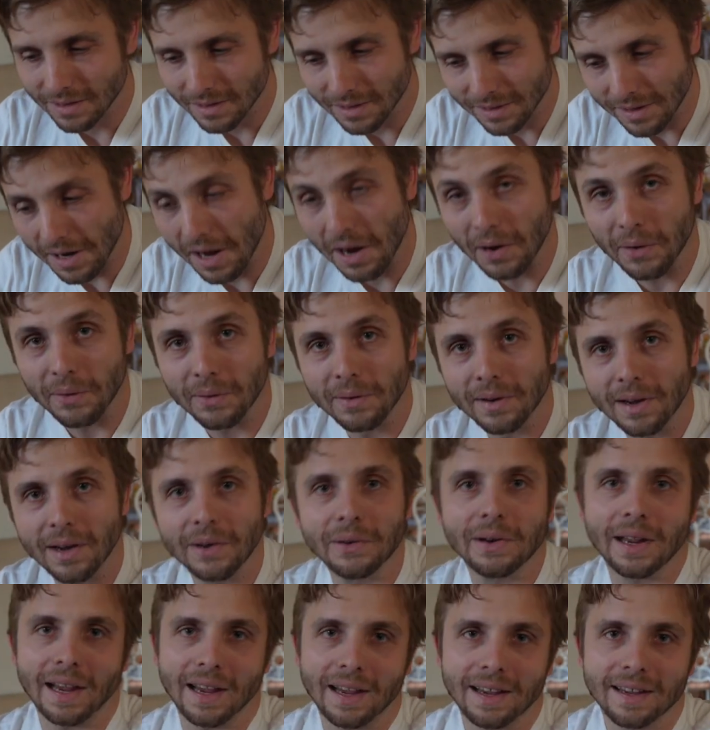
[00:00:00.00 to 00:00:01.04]
No.
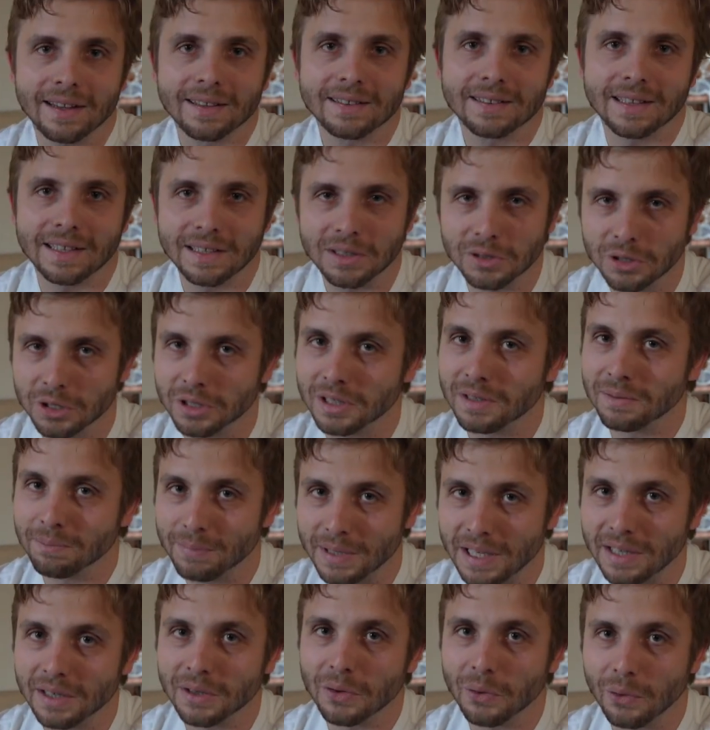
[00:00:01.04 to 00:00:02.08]
Okay, then you shouldn't
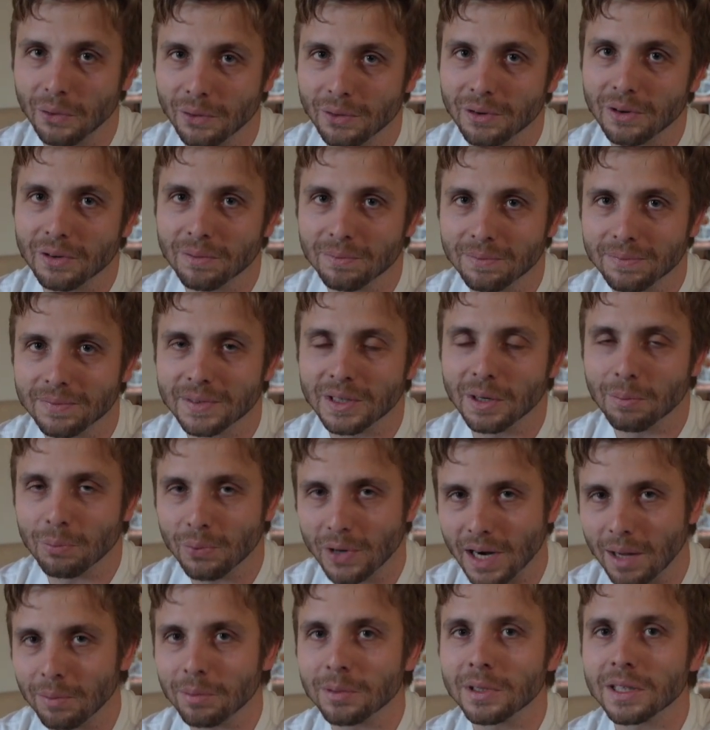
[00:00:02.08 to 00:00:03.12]
be in a courtroom. You're
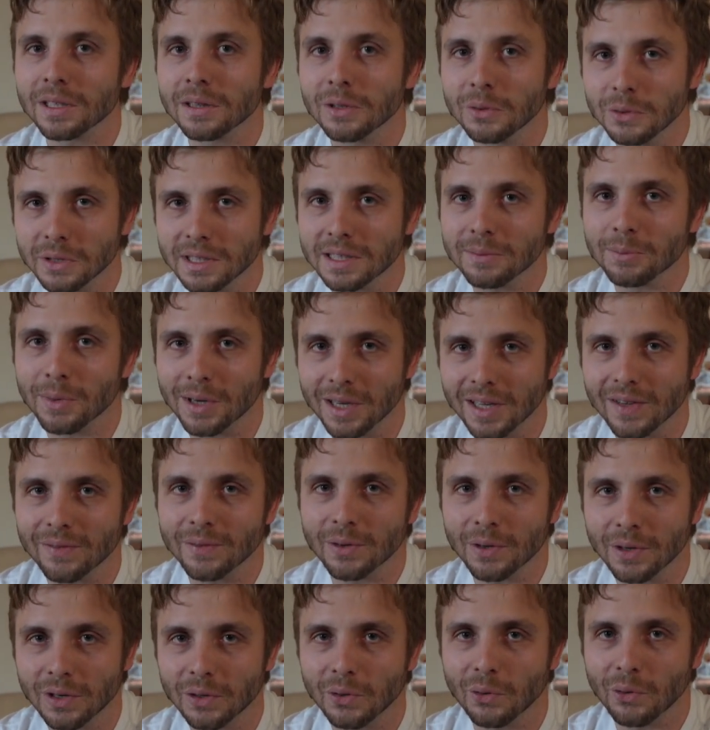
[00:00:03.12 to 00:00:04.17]
probably losing money if
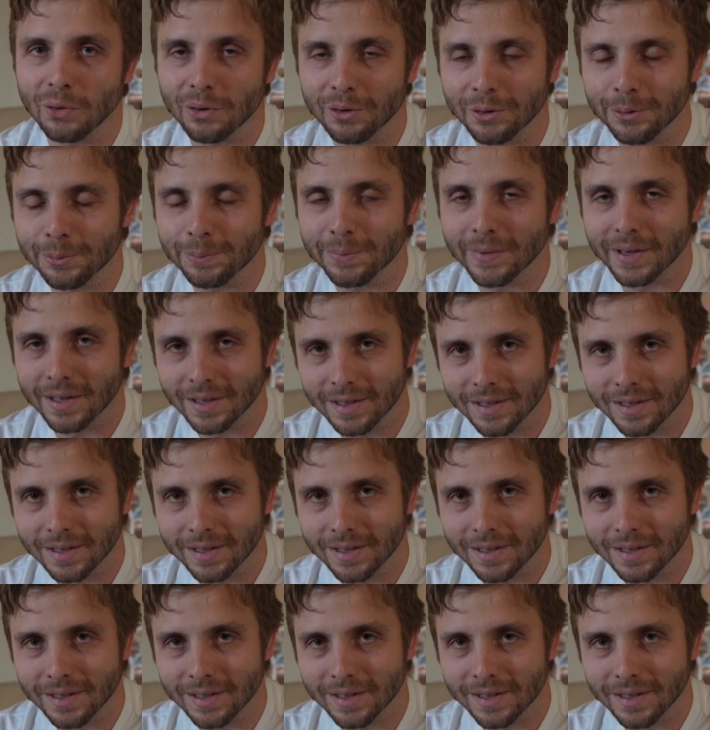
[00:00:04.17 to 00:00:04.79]
you're in a courtroom.